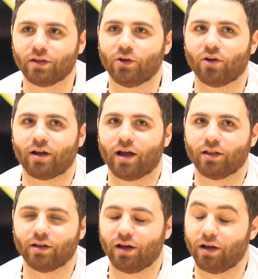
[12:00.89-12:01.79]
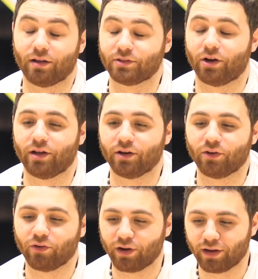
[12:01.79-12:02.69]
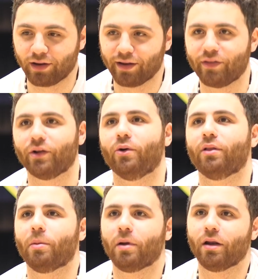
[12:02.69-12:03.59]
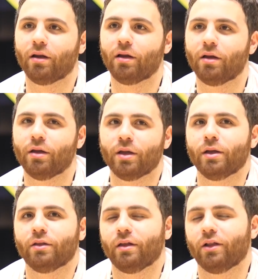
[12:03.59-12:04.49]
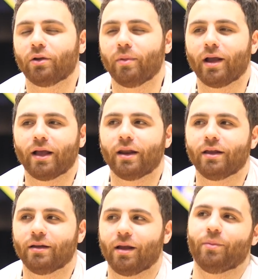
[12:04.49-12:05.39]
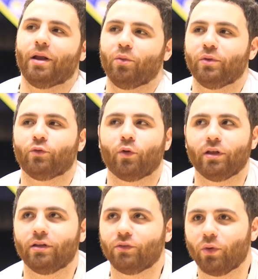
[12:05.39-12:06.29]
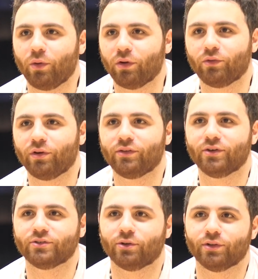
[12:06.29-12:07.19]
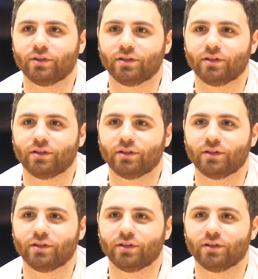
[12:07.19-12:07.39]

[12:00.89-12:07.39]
go to college, get a degree, and then go to Lebanon. And I look back at it, I mean, I would be 20, 21, 22 years old,